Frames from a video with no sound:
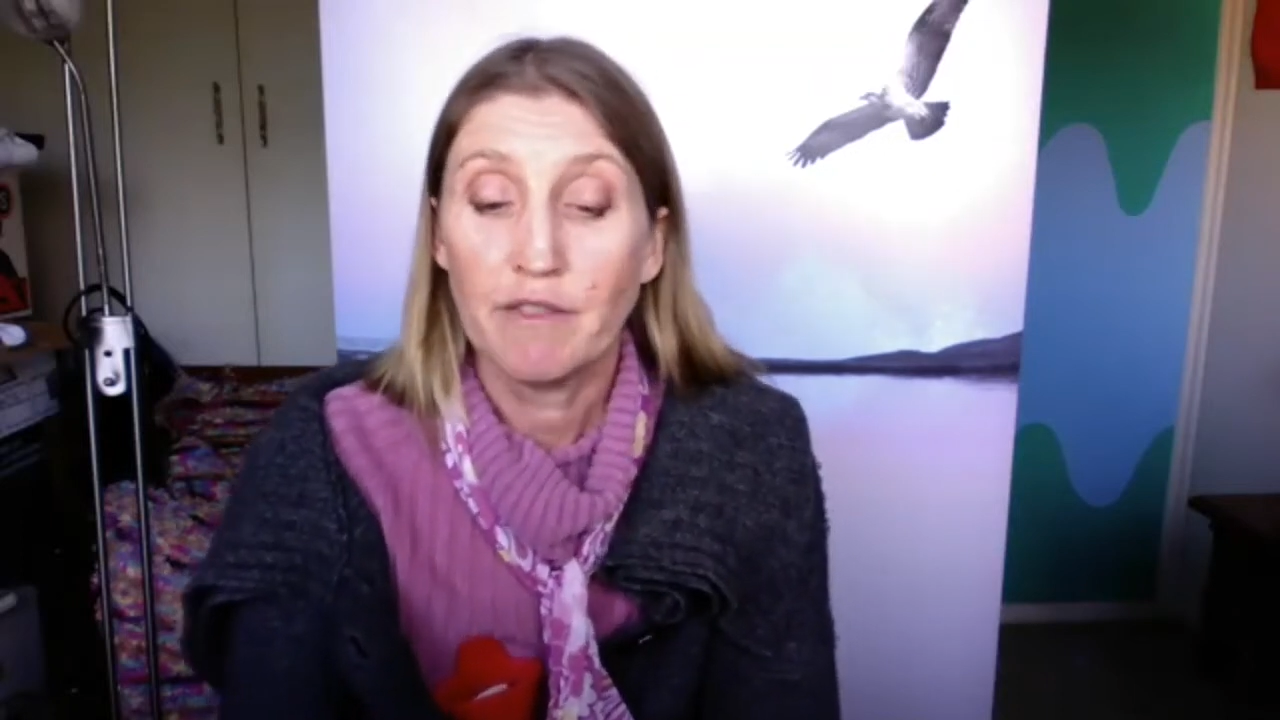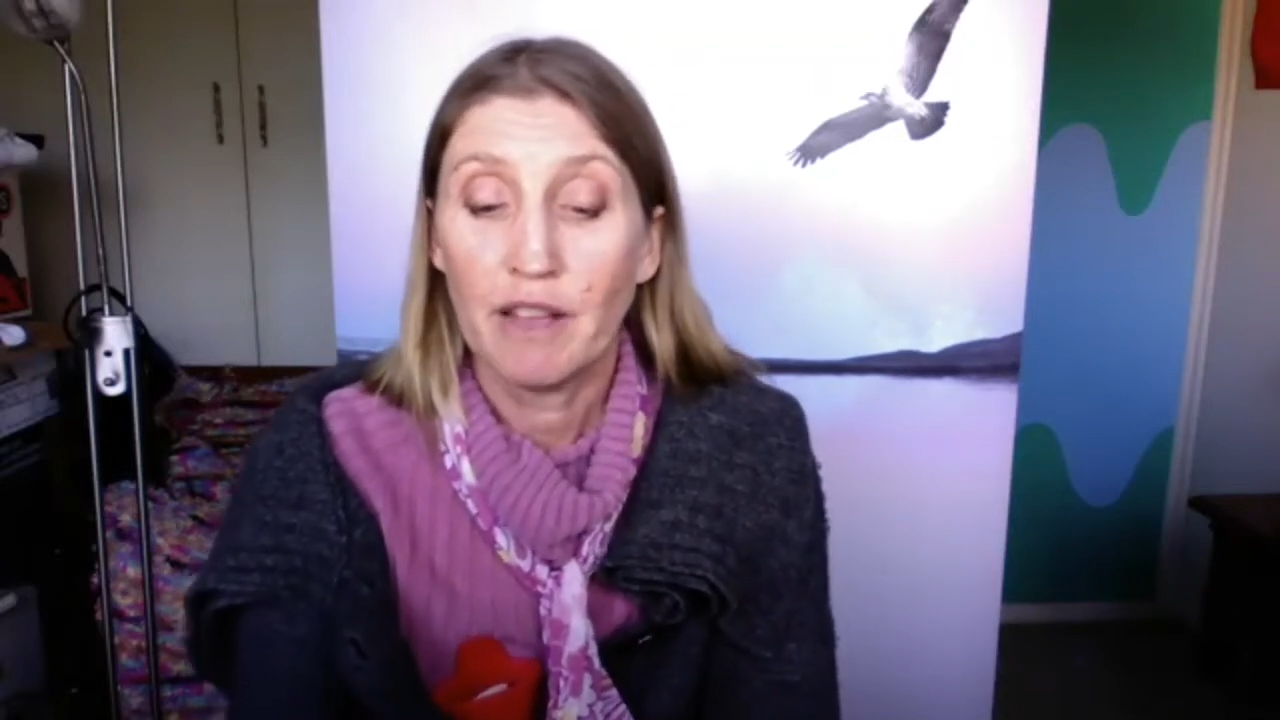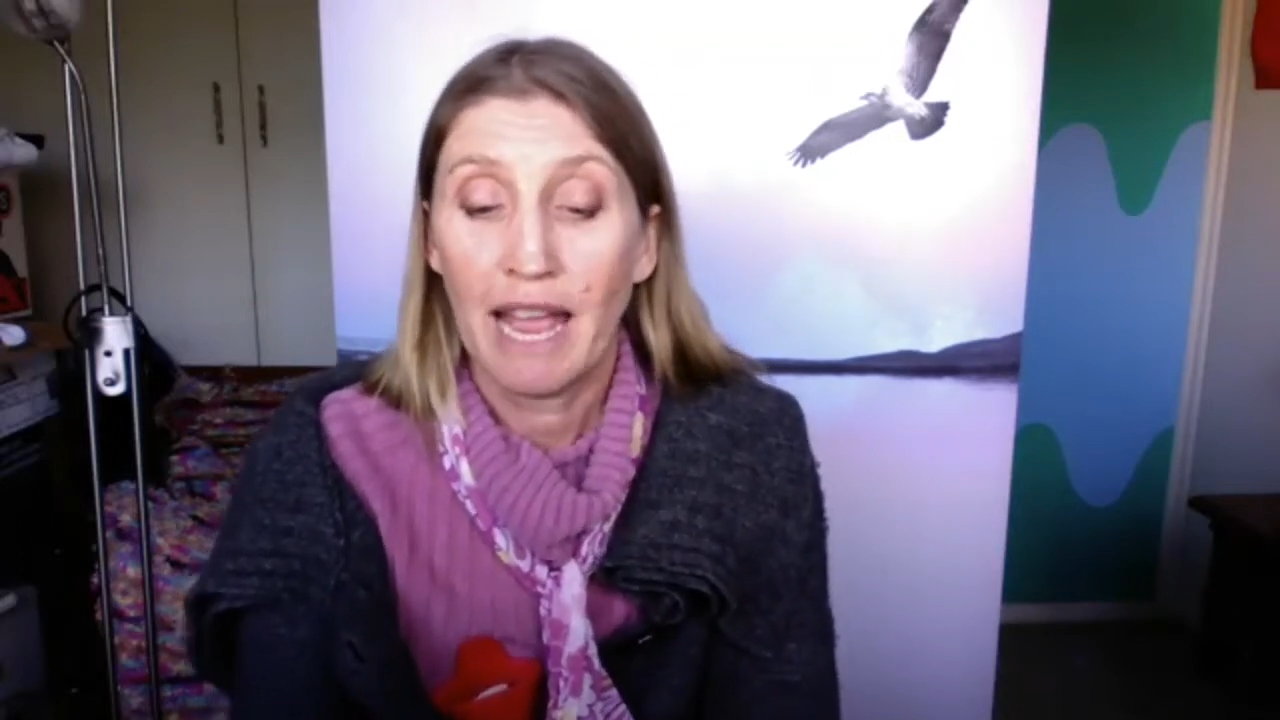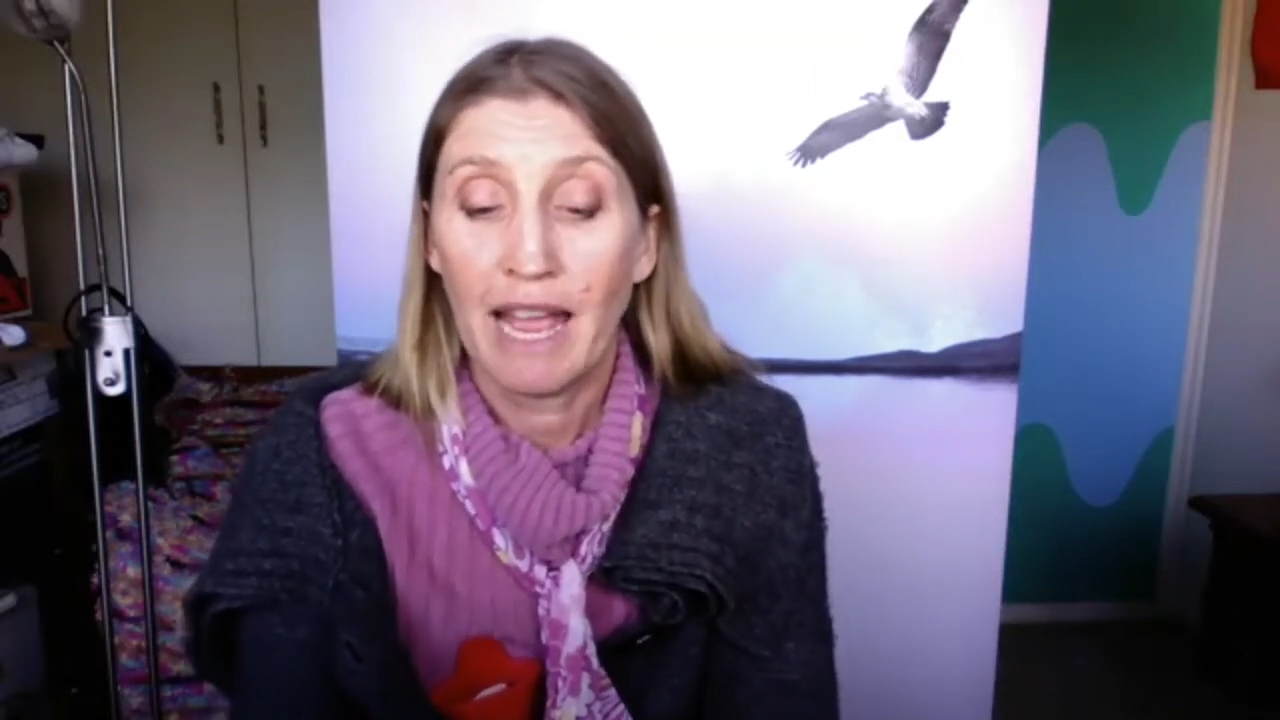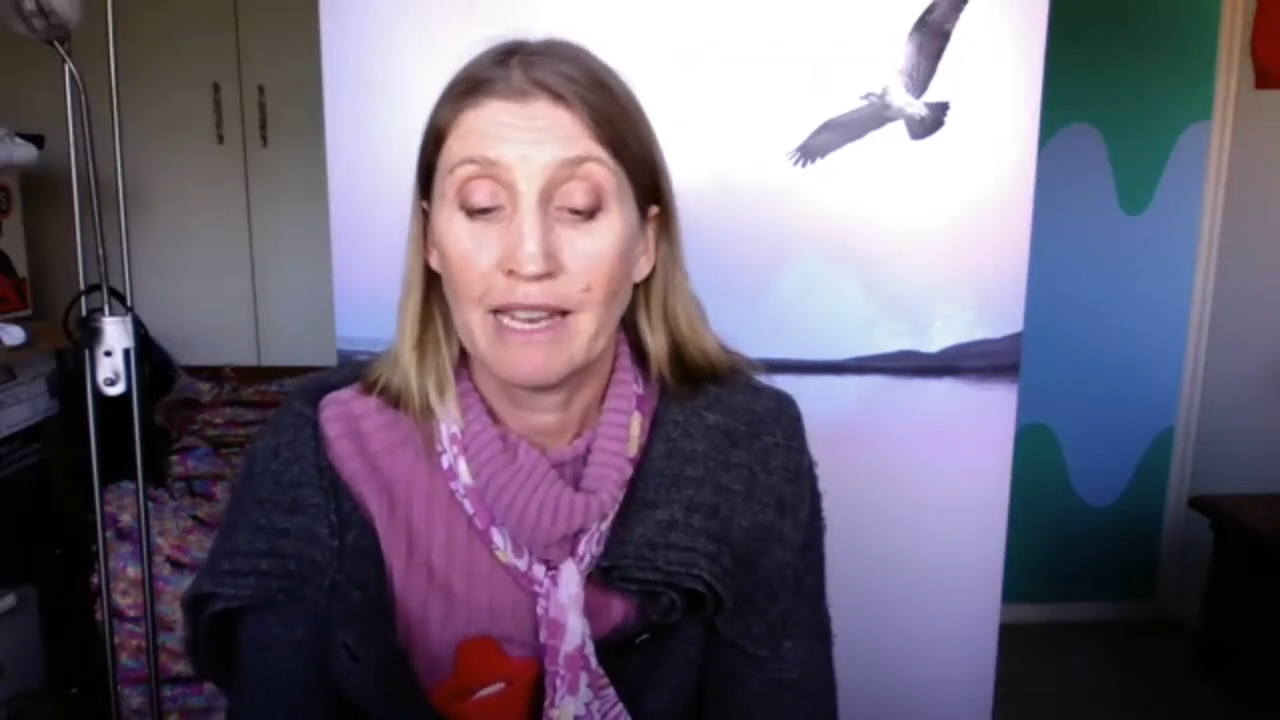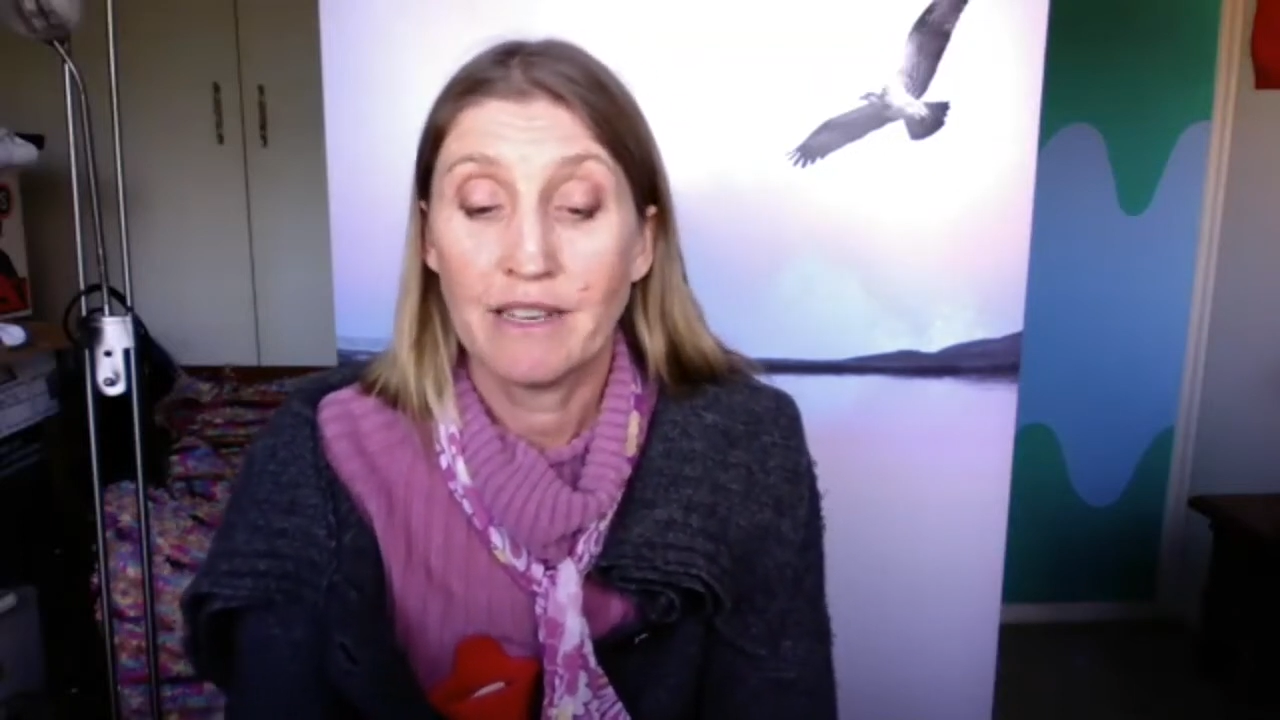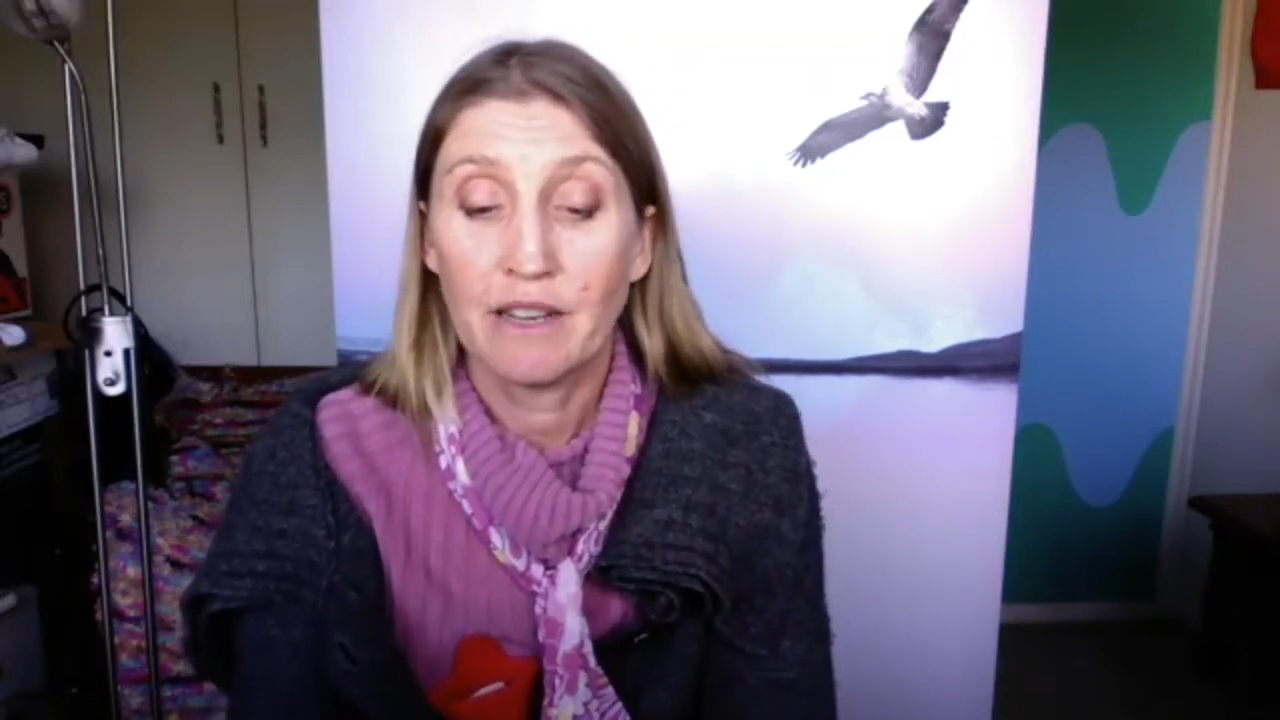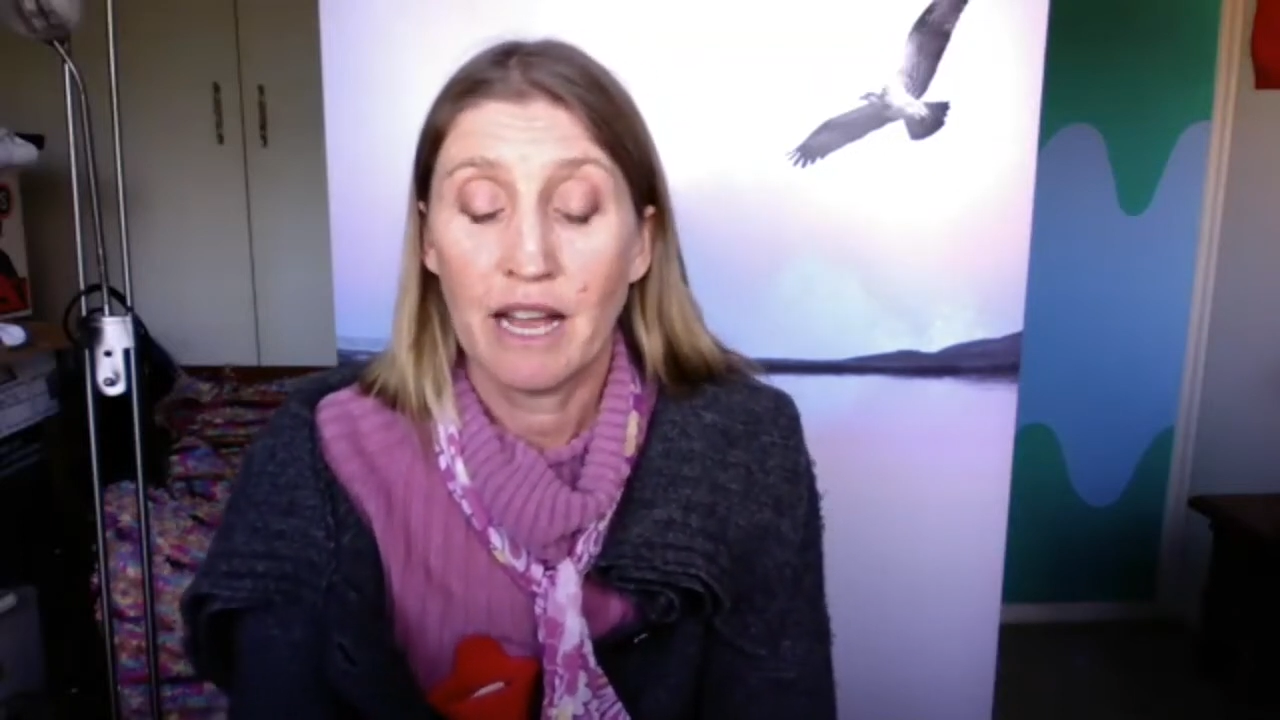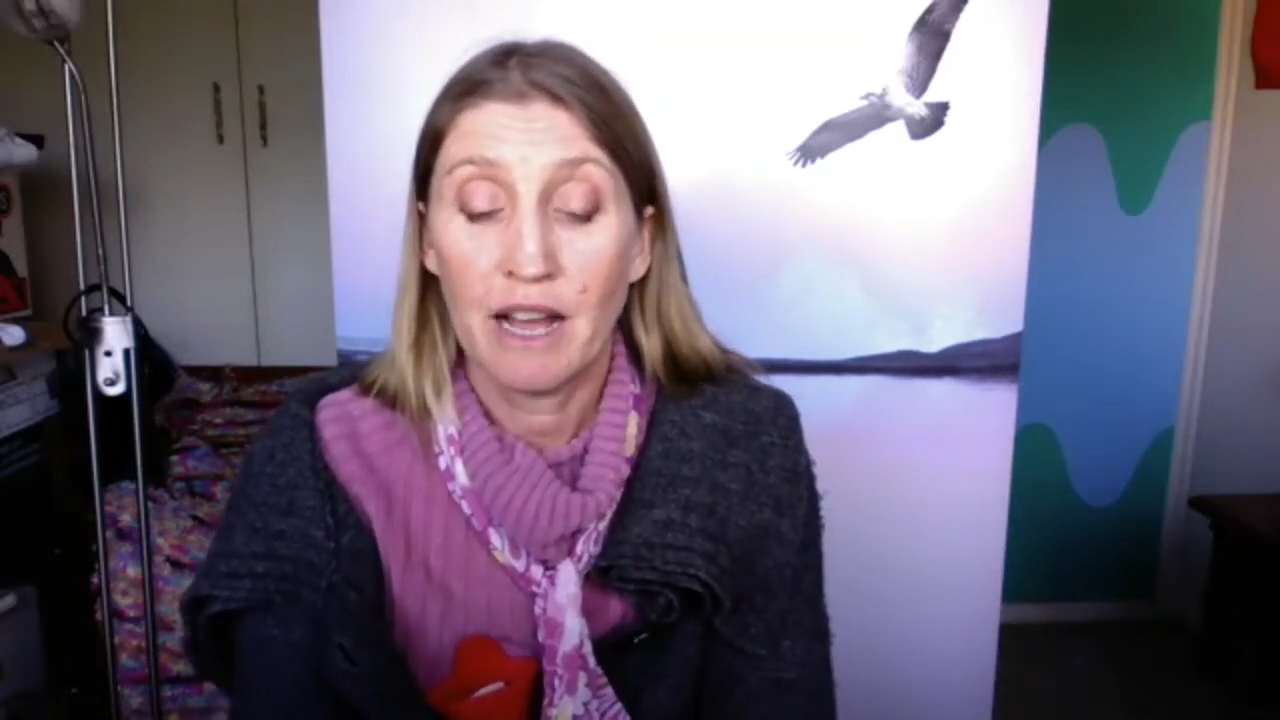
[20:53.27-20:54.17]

and